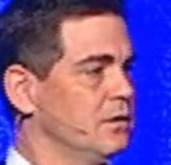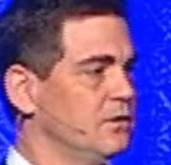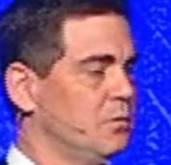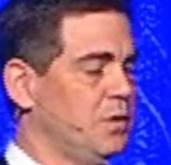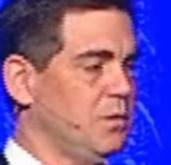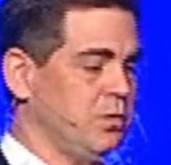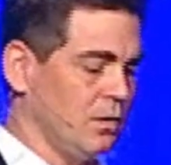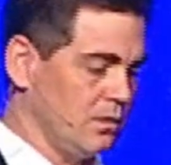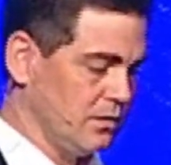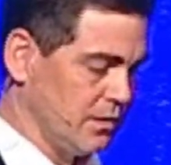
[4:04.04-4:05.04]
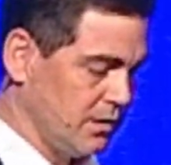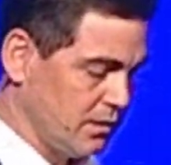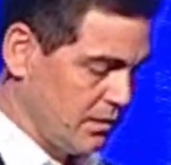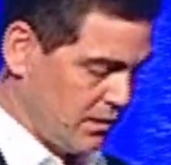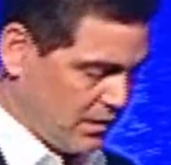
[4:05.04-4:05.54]
to people
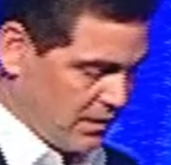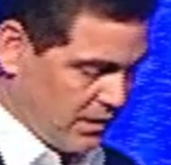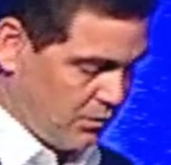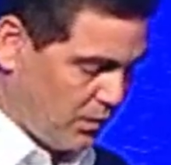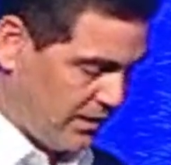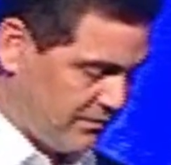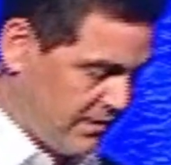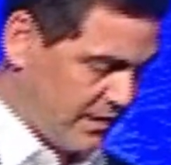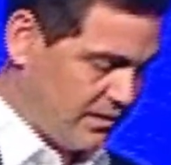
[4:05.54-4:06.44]
in ways that